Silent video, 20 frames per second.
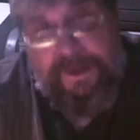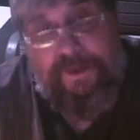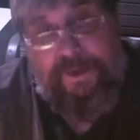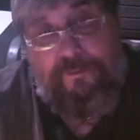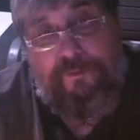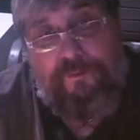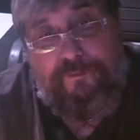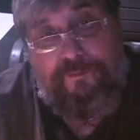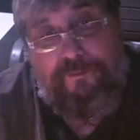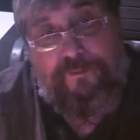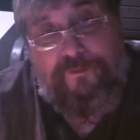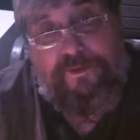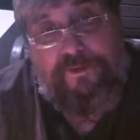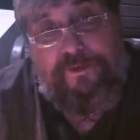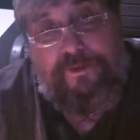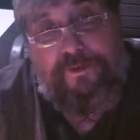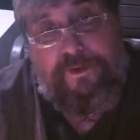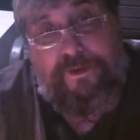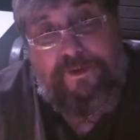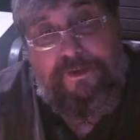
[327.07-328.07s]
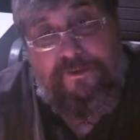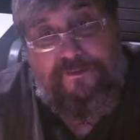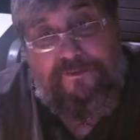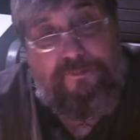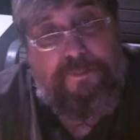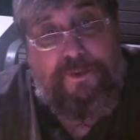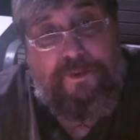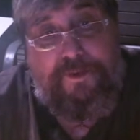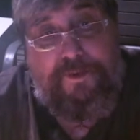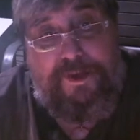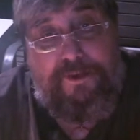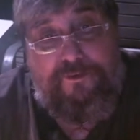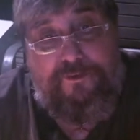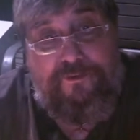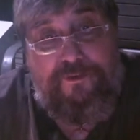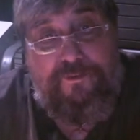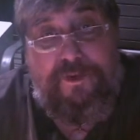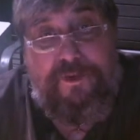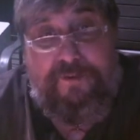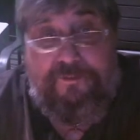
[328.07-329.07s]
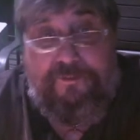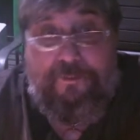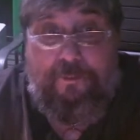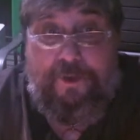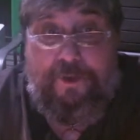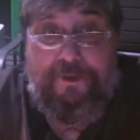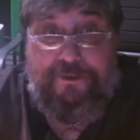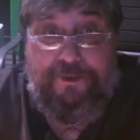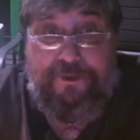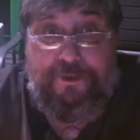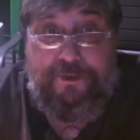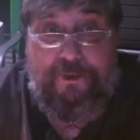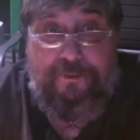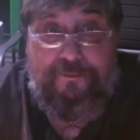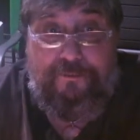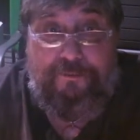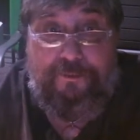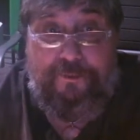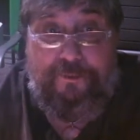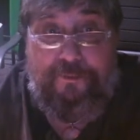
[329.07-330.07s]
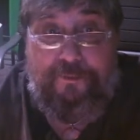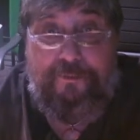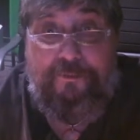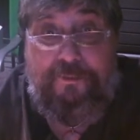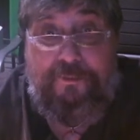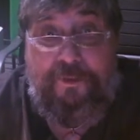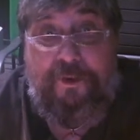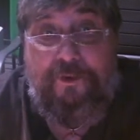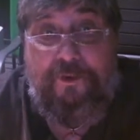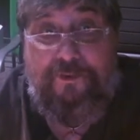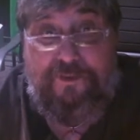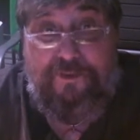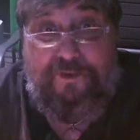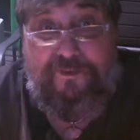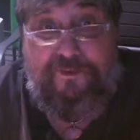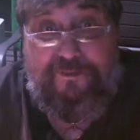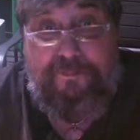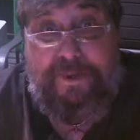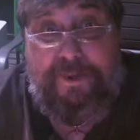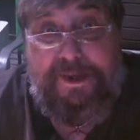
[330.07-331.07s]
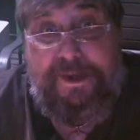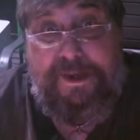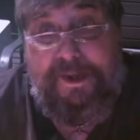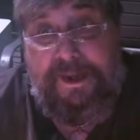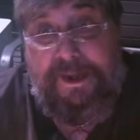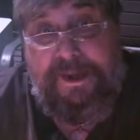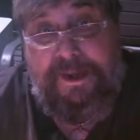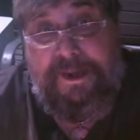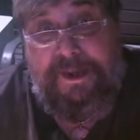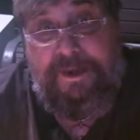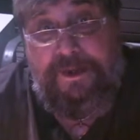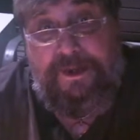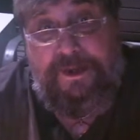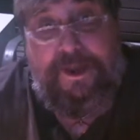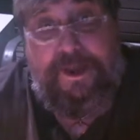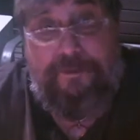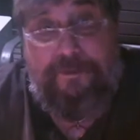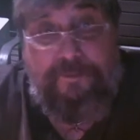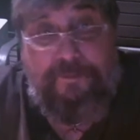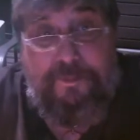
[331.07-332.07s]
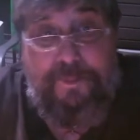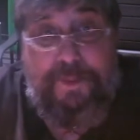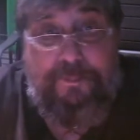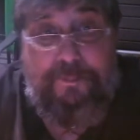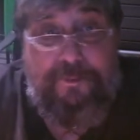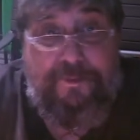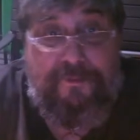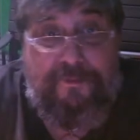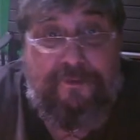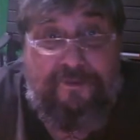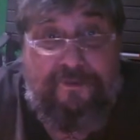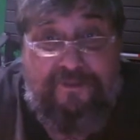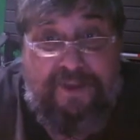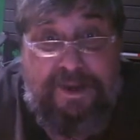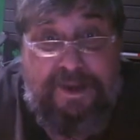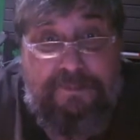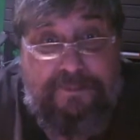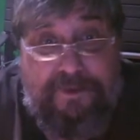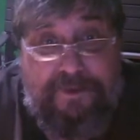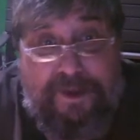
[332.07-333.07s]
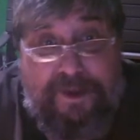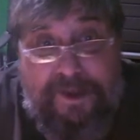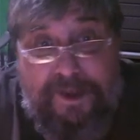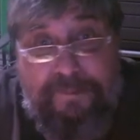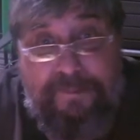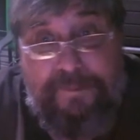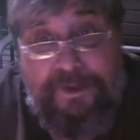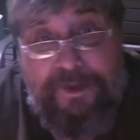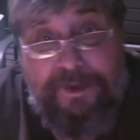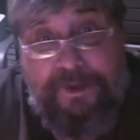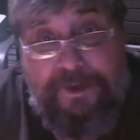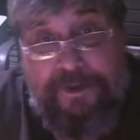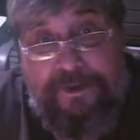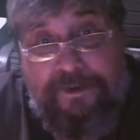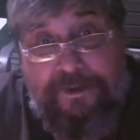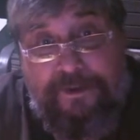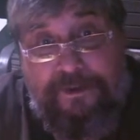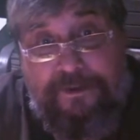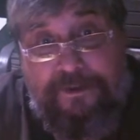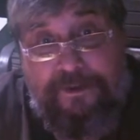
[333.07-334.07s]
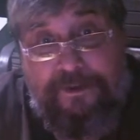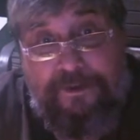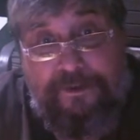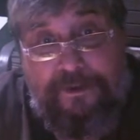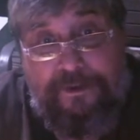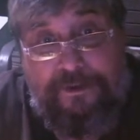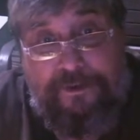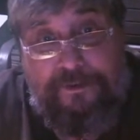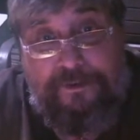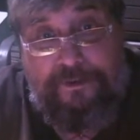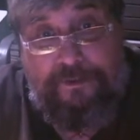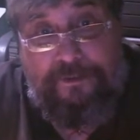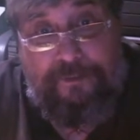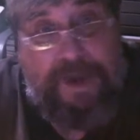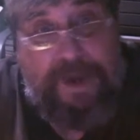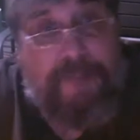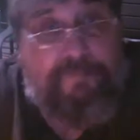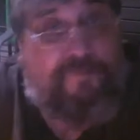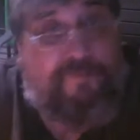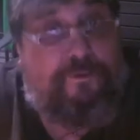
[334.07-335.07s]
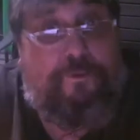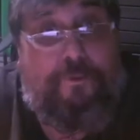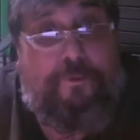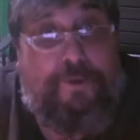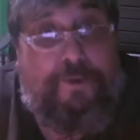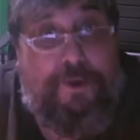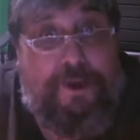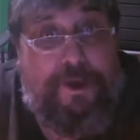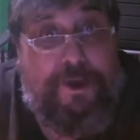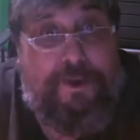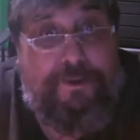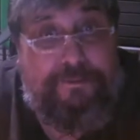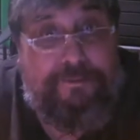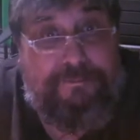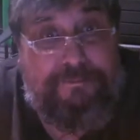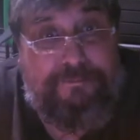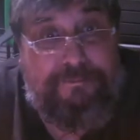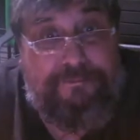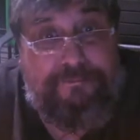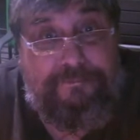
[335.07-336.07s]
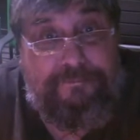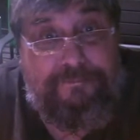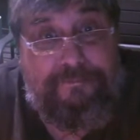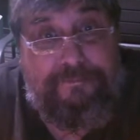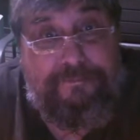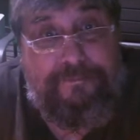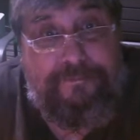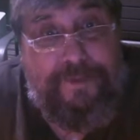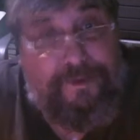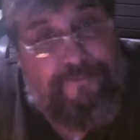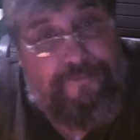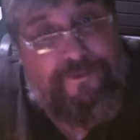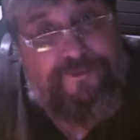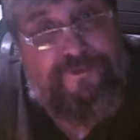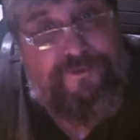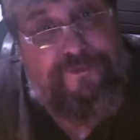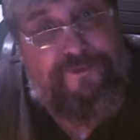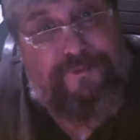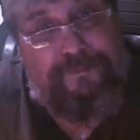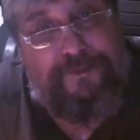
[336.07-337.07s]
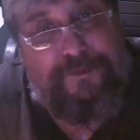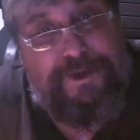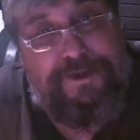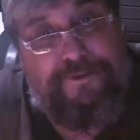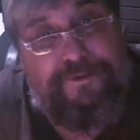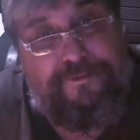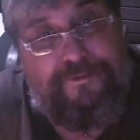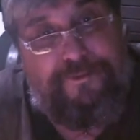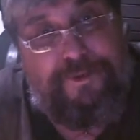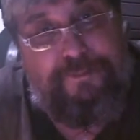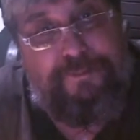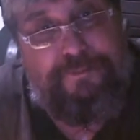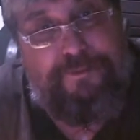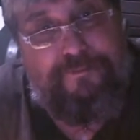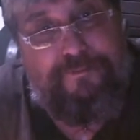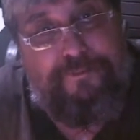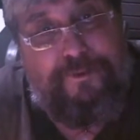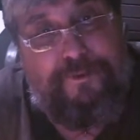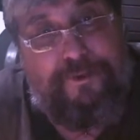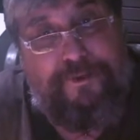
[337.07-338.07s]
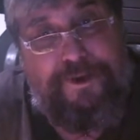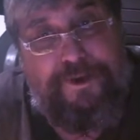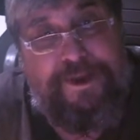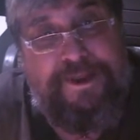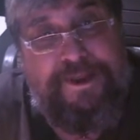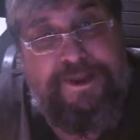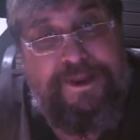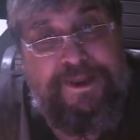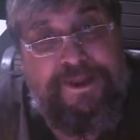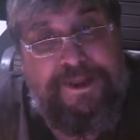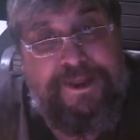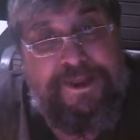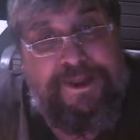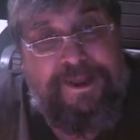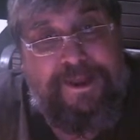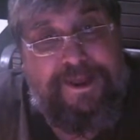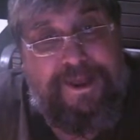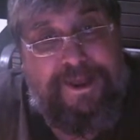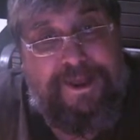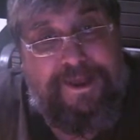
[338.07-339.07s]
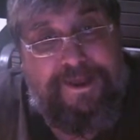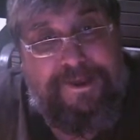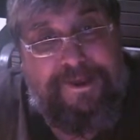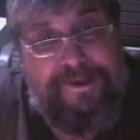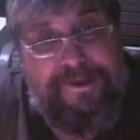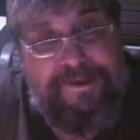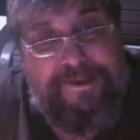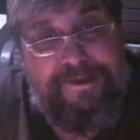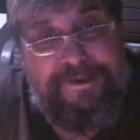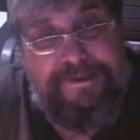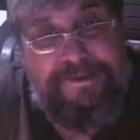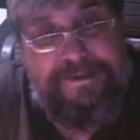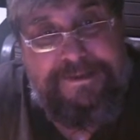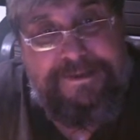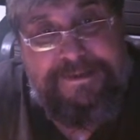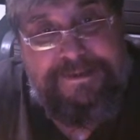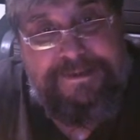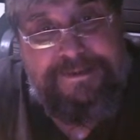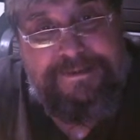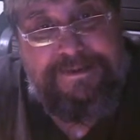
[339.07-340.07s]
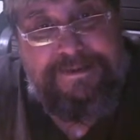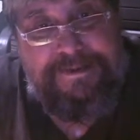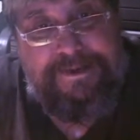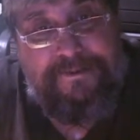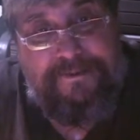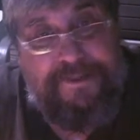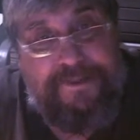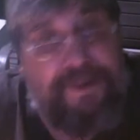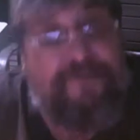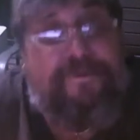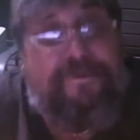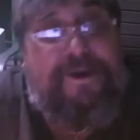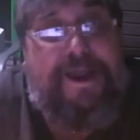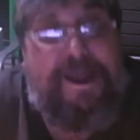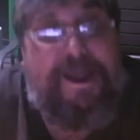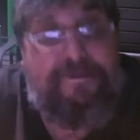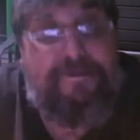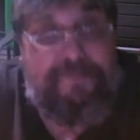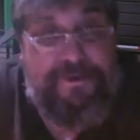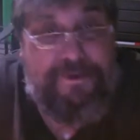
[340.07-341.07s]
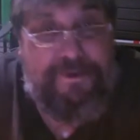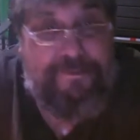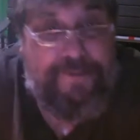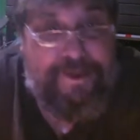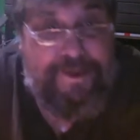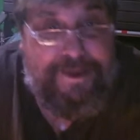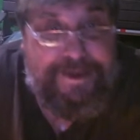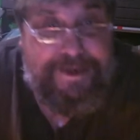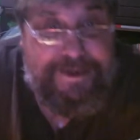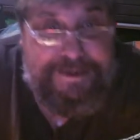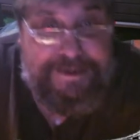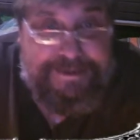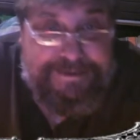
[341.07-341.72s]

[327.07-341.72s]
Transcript: which was an experience you never want to go through. Trust me. You got to remember at the same time, crap's going on, which is a pretty descriptive word, on the other half of your body.